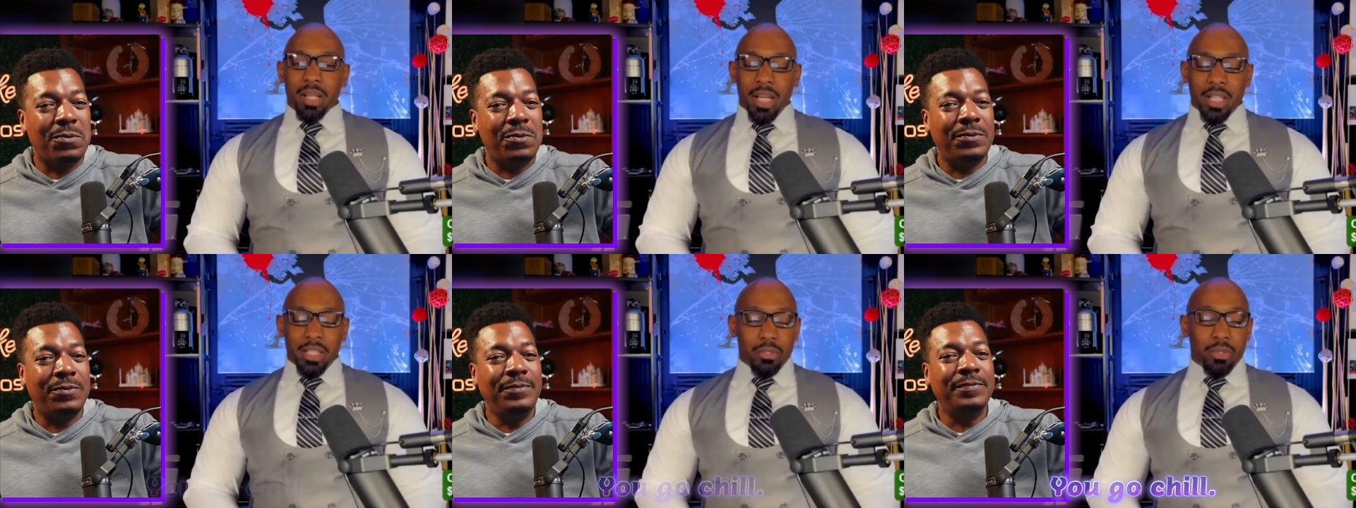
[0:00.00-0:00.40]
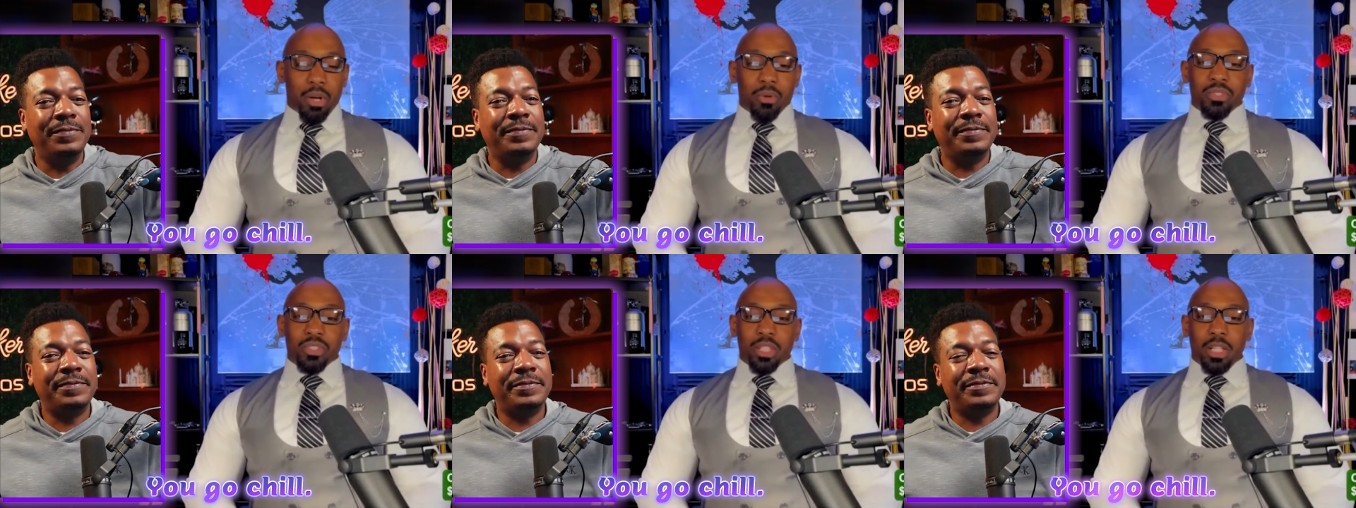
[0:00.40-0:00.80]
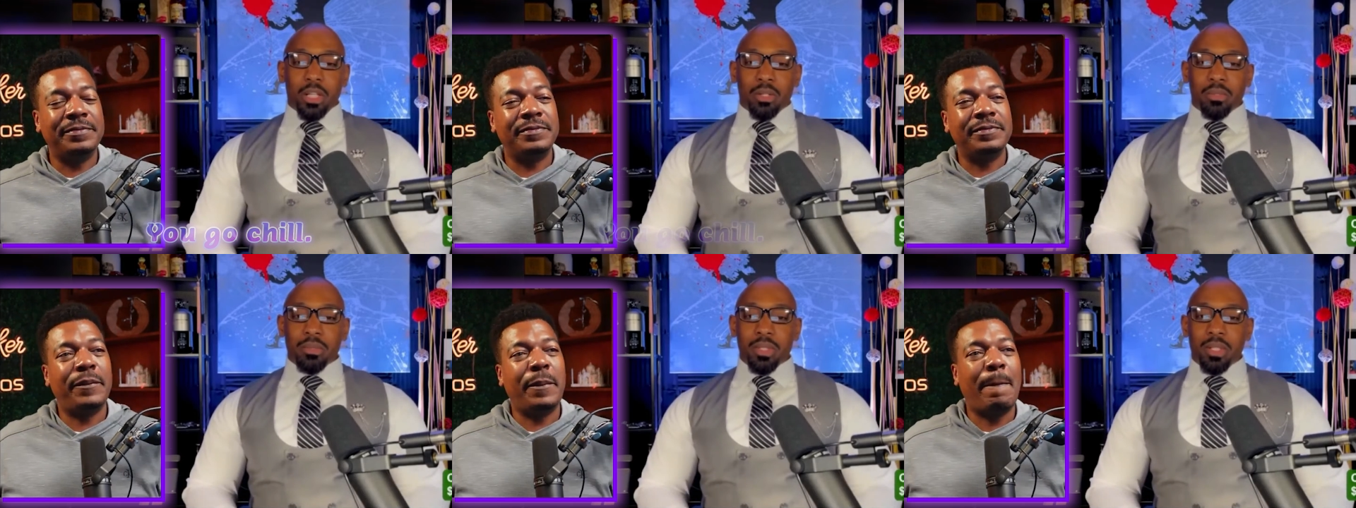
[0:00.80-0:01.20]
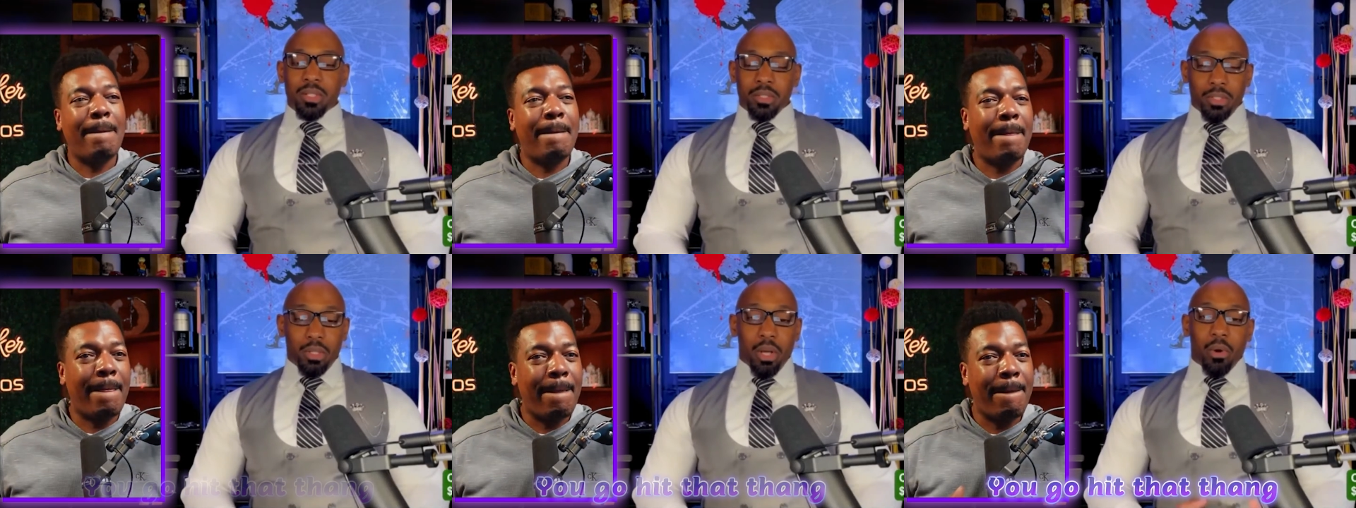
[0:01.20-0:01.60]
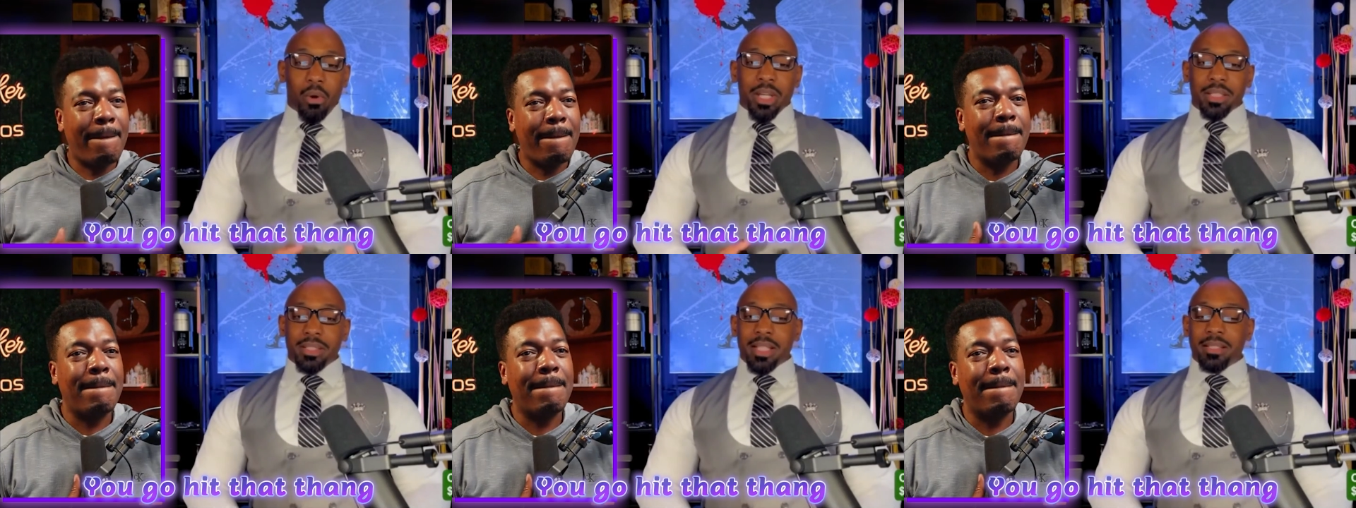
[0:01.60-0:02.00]
Speaker 1: and you go chill, you
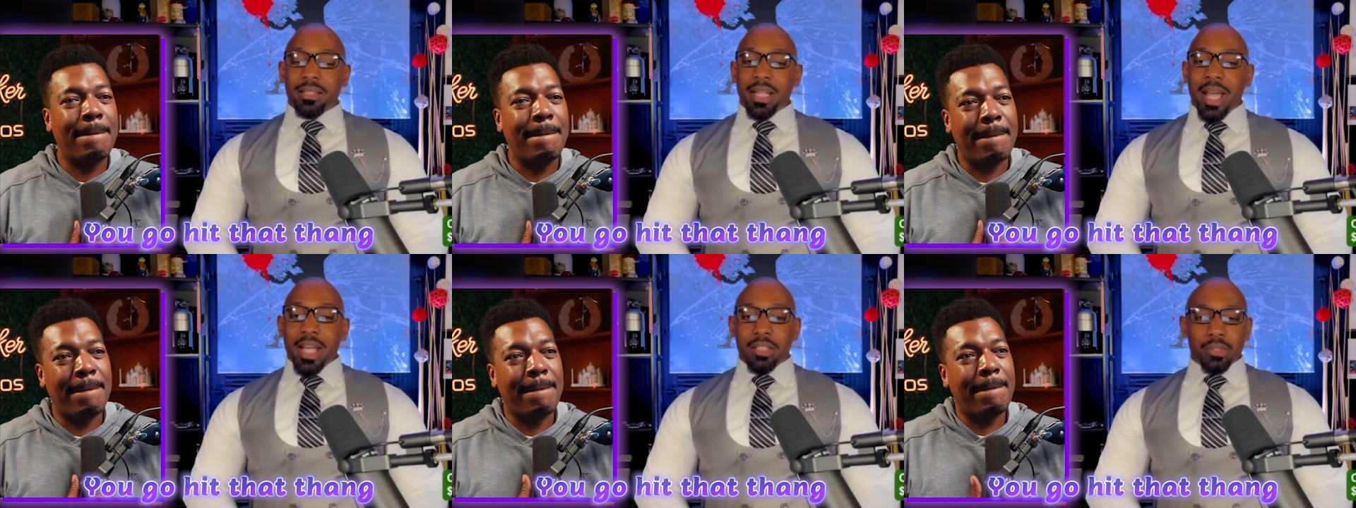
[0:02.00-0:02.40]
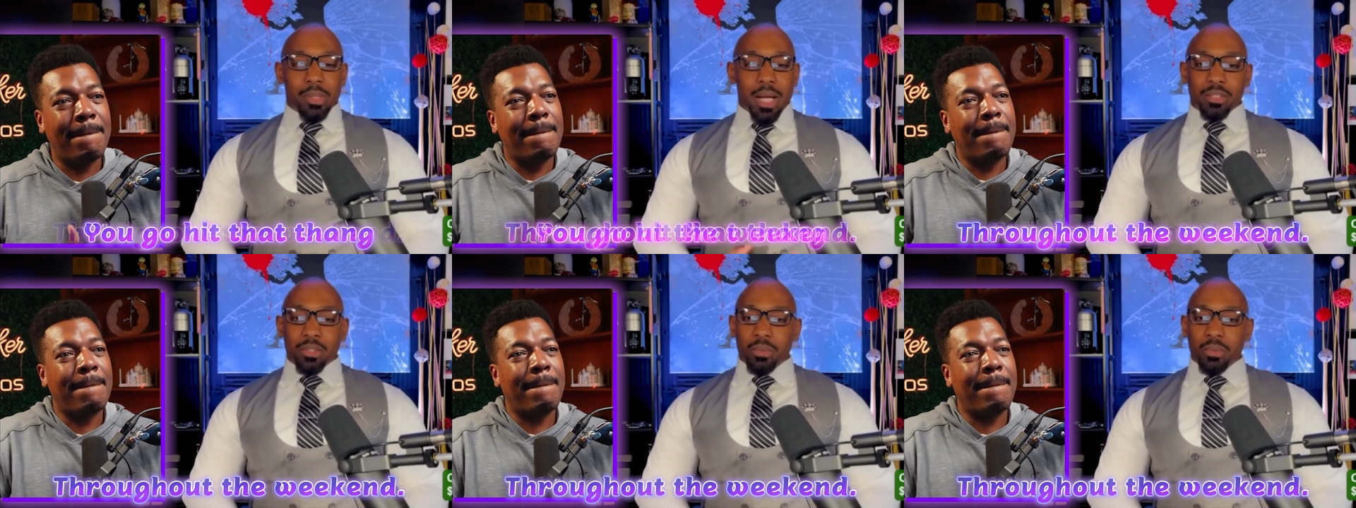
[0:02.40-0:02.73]
go hit that thing throughout the